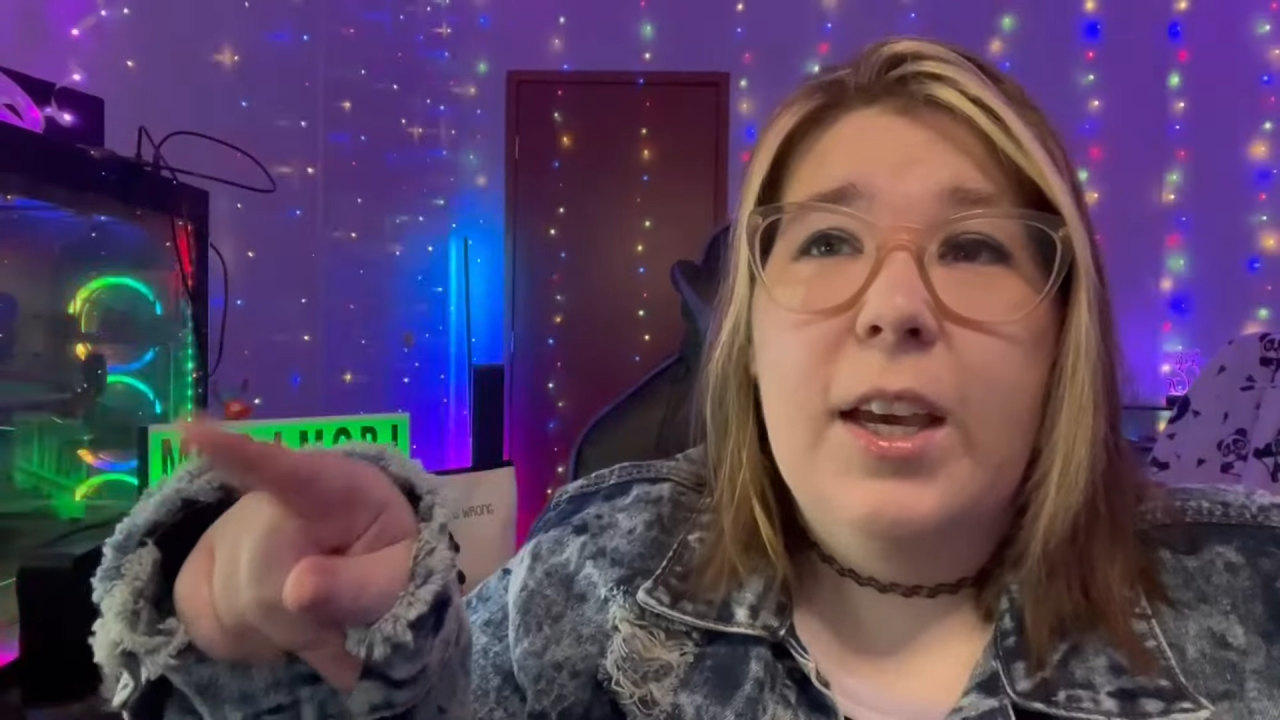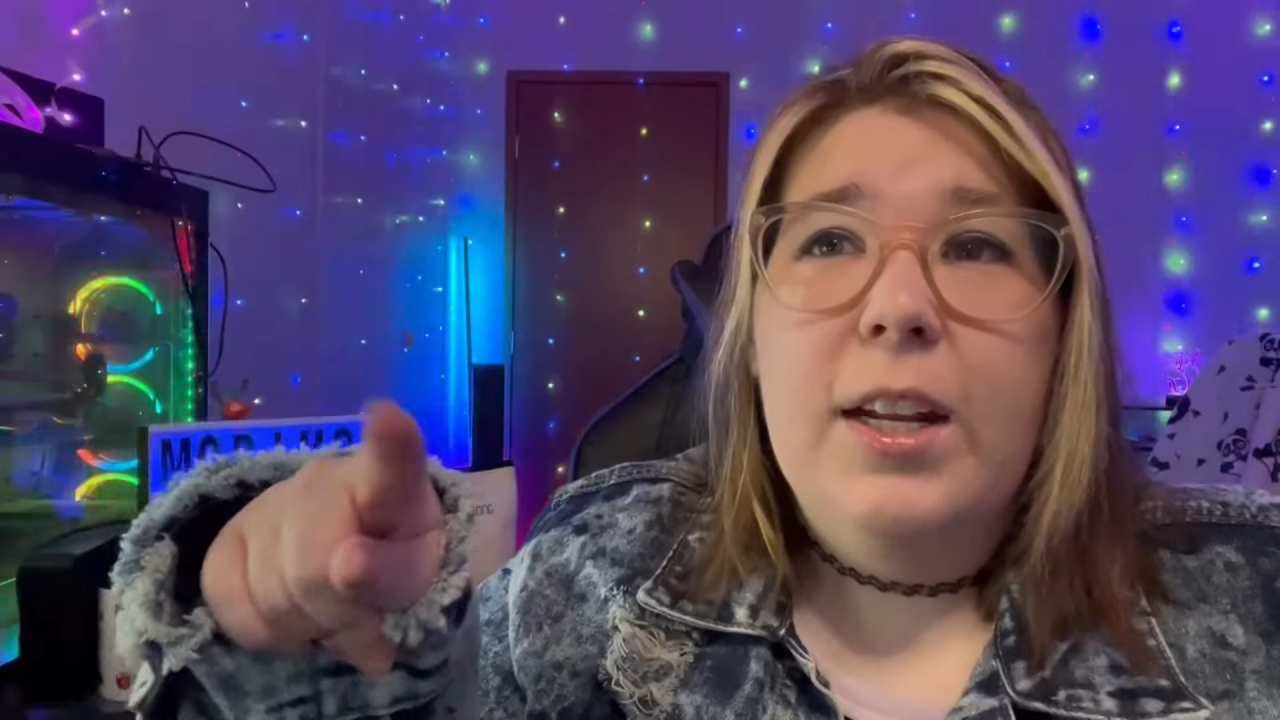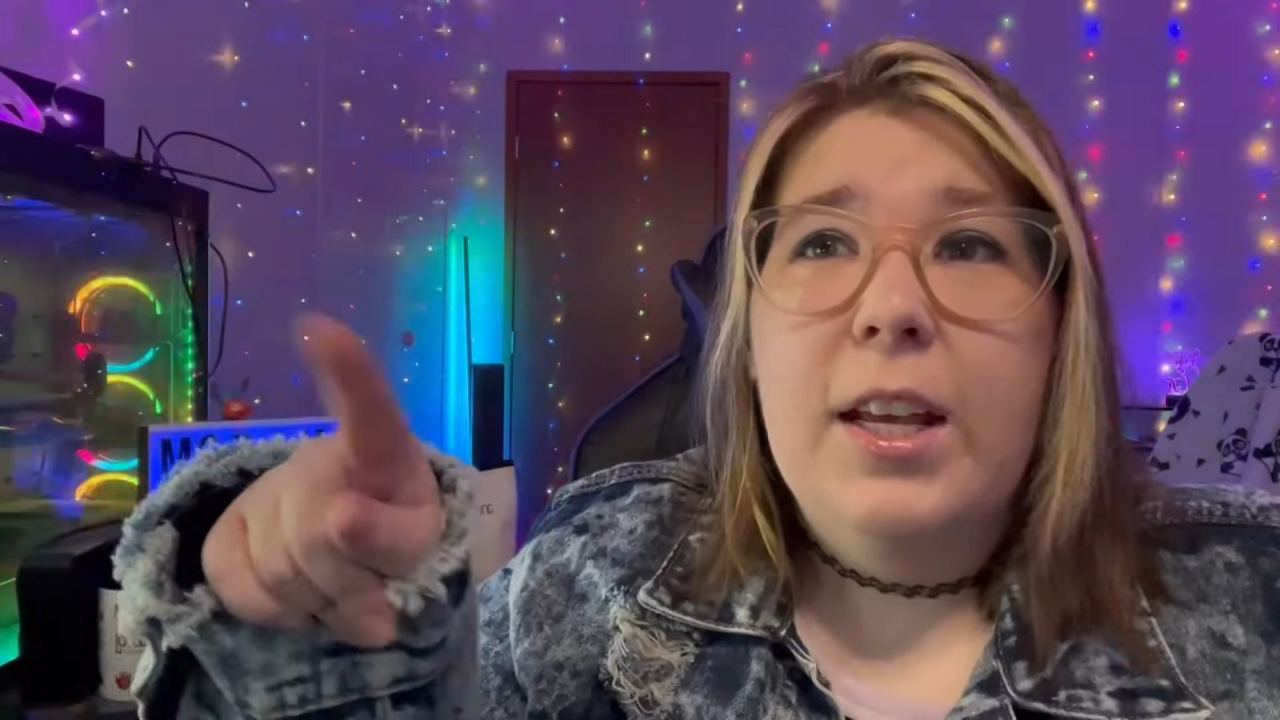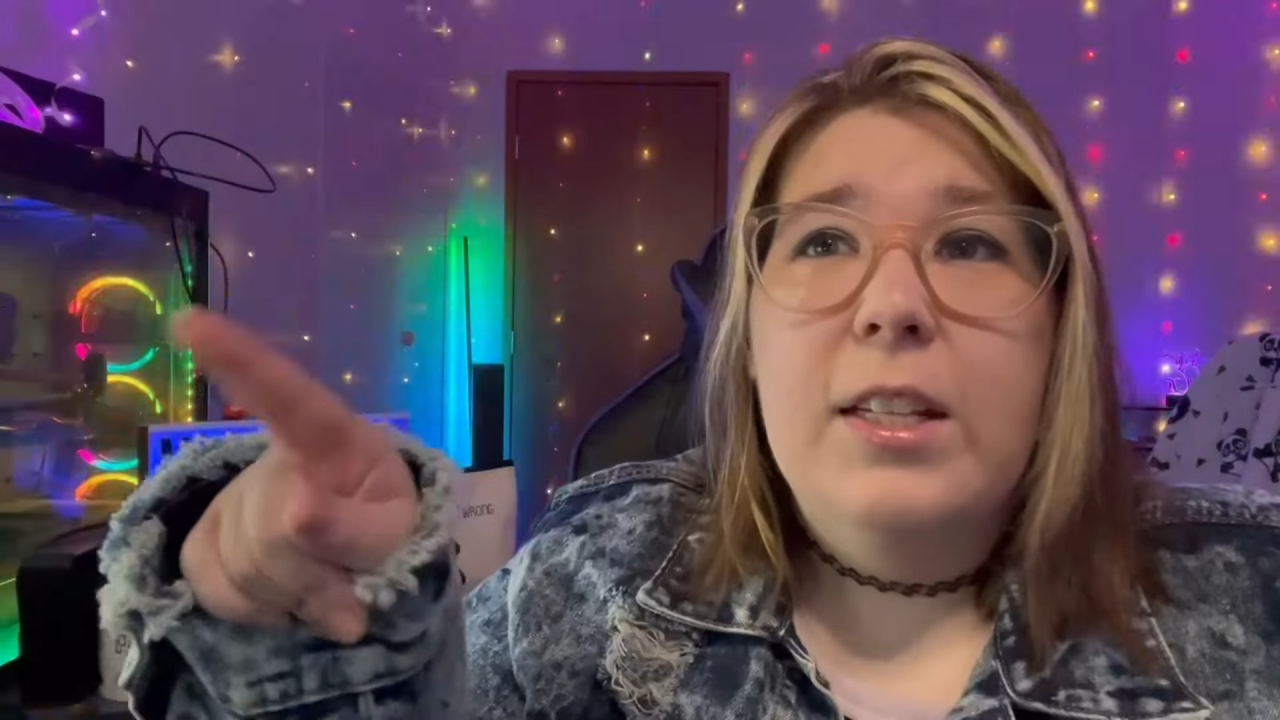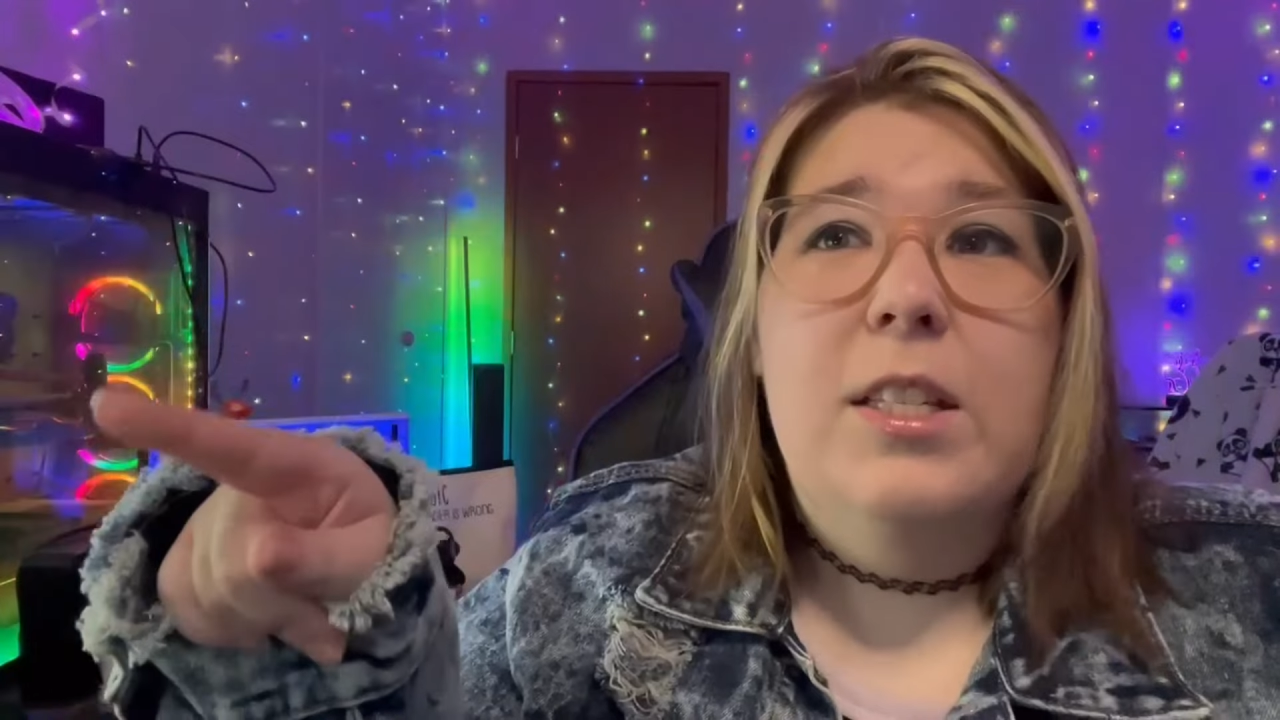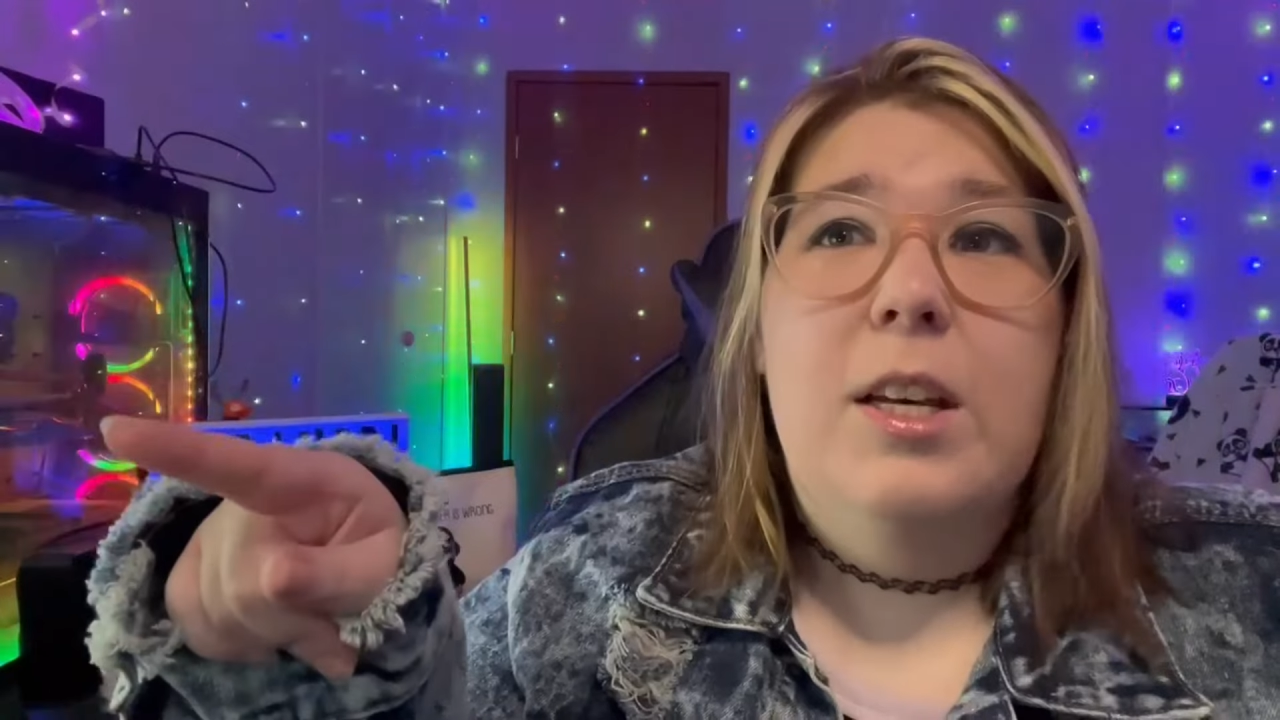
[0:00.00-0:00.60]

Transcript: and it ended